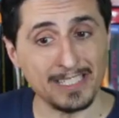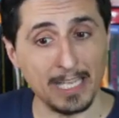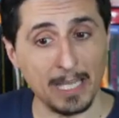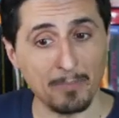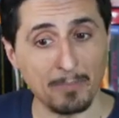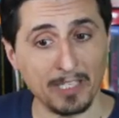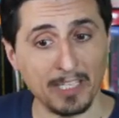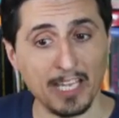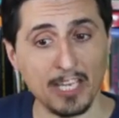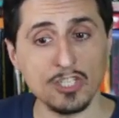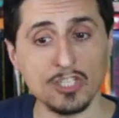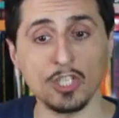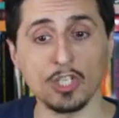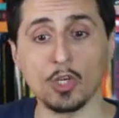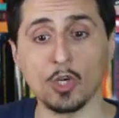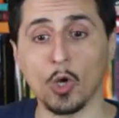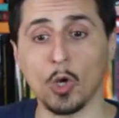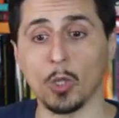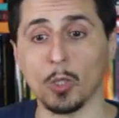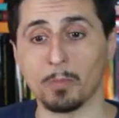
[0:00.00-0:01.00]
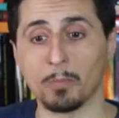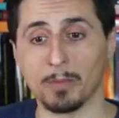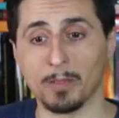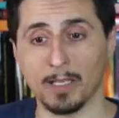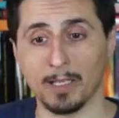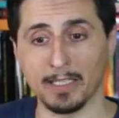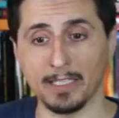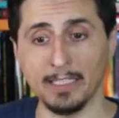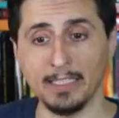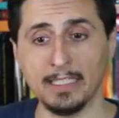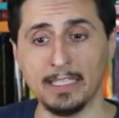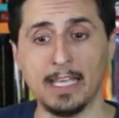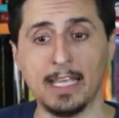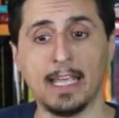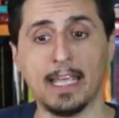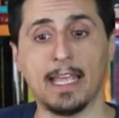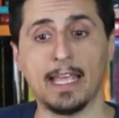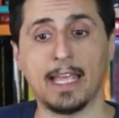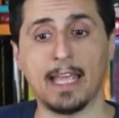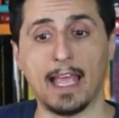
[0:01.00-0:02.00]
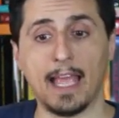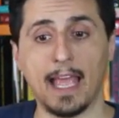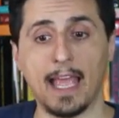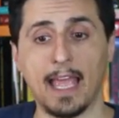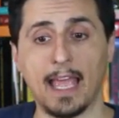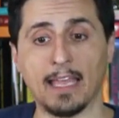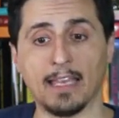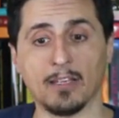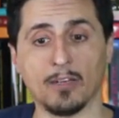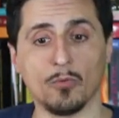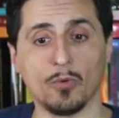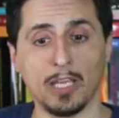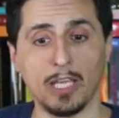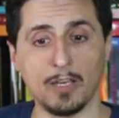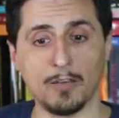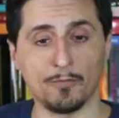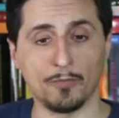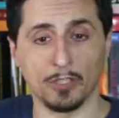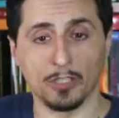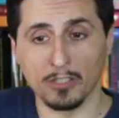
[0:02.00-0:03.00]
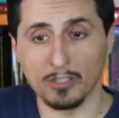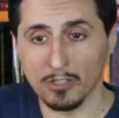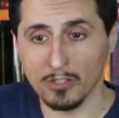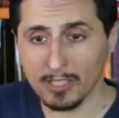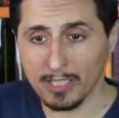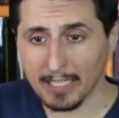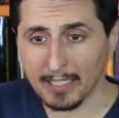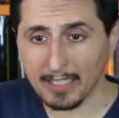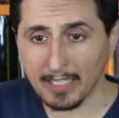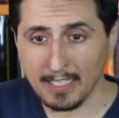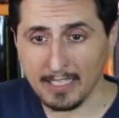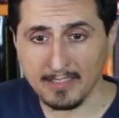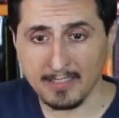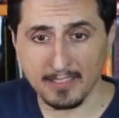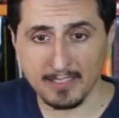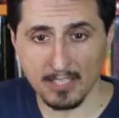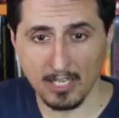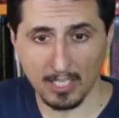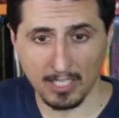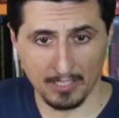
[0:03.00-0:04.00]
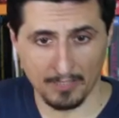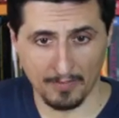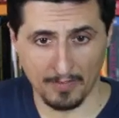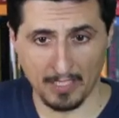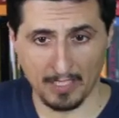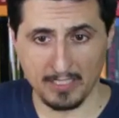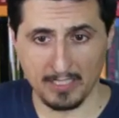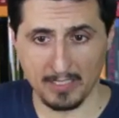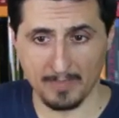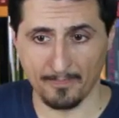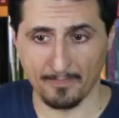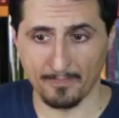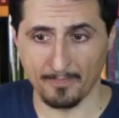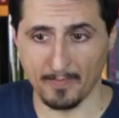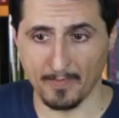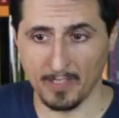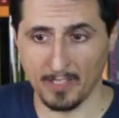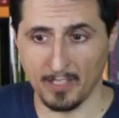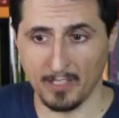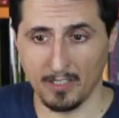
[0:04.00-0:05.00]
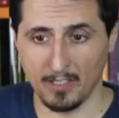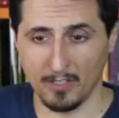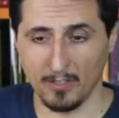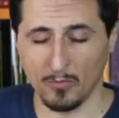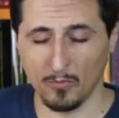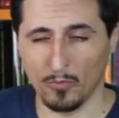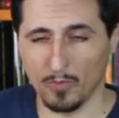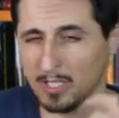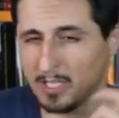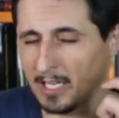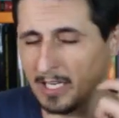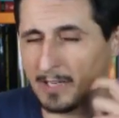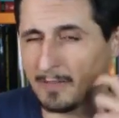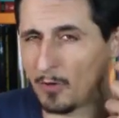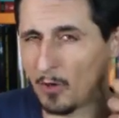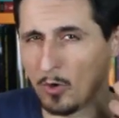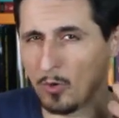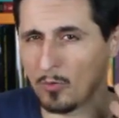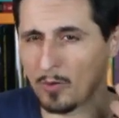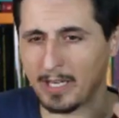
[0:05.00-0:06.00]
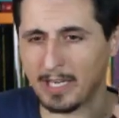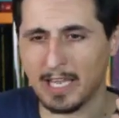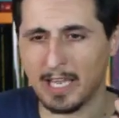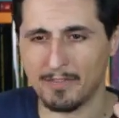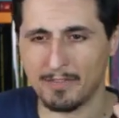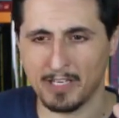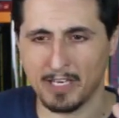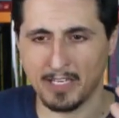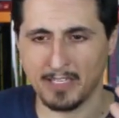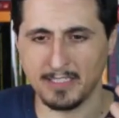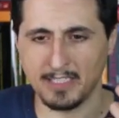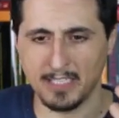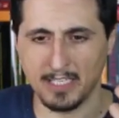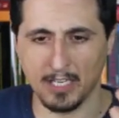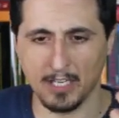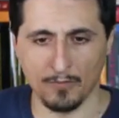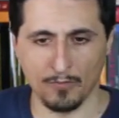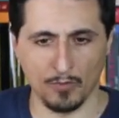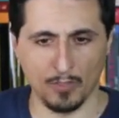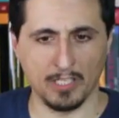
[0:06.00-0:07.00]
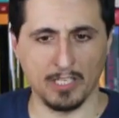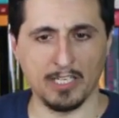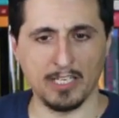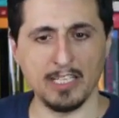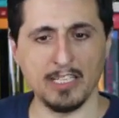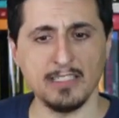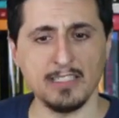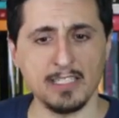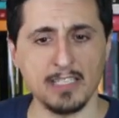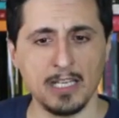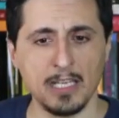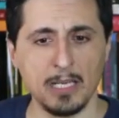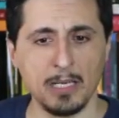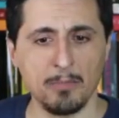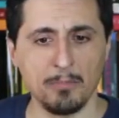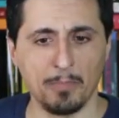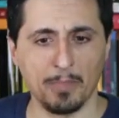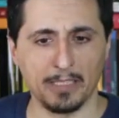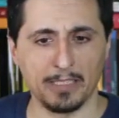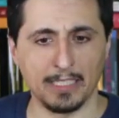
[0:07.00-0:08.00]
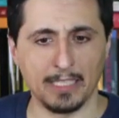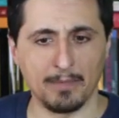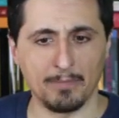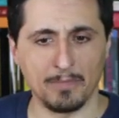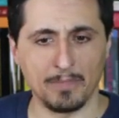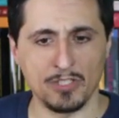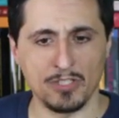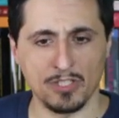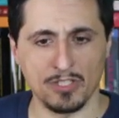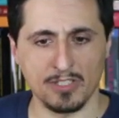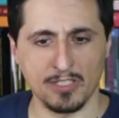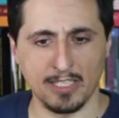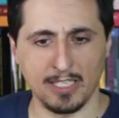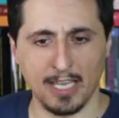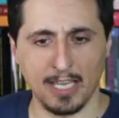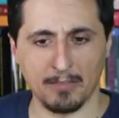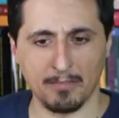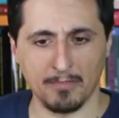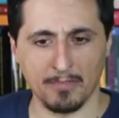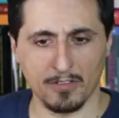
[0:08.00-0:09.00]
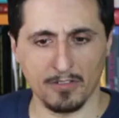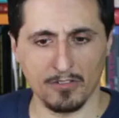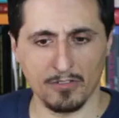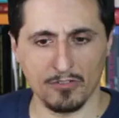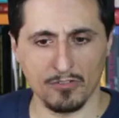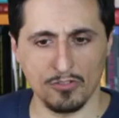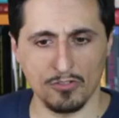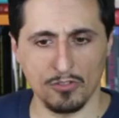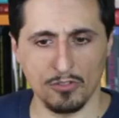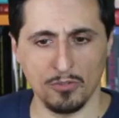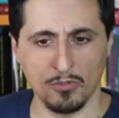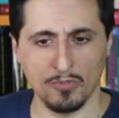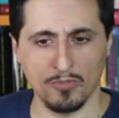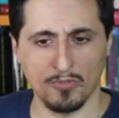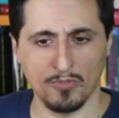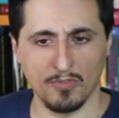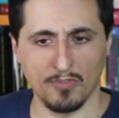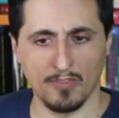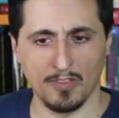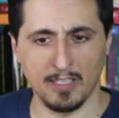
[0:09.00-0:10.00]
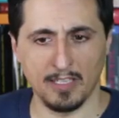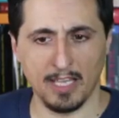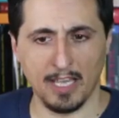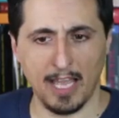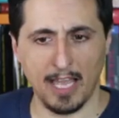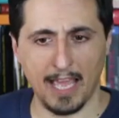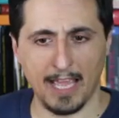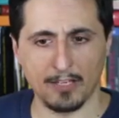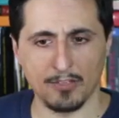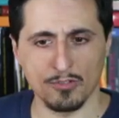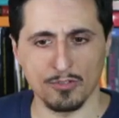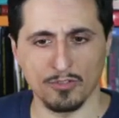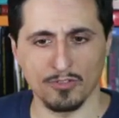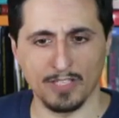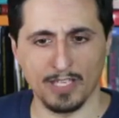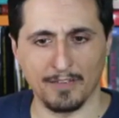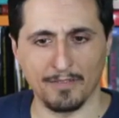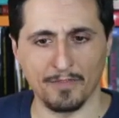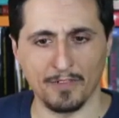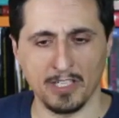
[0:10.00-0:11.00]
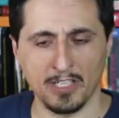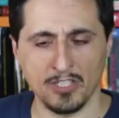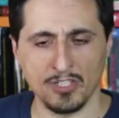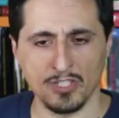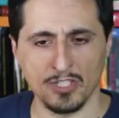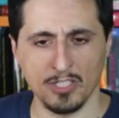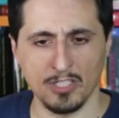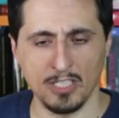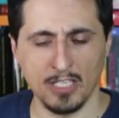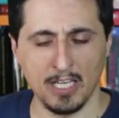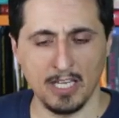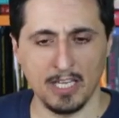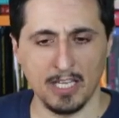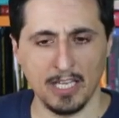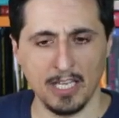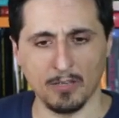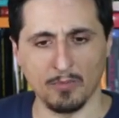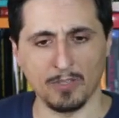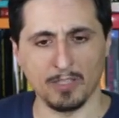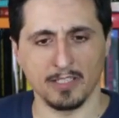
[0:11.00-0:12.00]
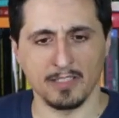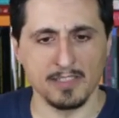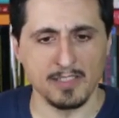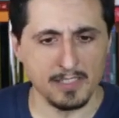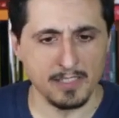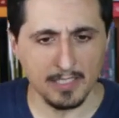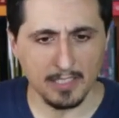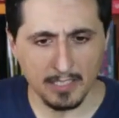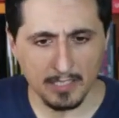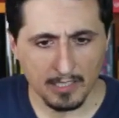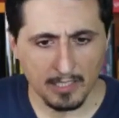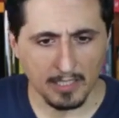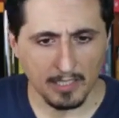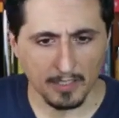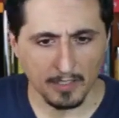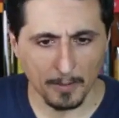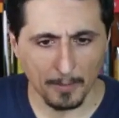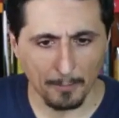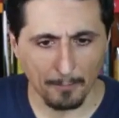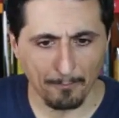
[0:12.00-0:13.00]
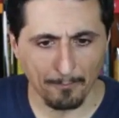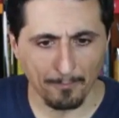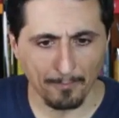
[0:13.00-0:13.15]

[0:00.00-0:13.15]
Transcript: the application call plugin. And if we look at inside of it, we kind of already have an idea of what it is, but let me just get to the actual definition, and we can see here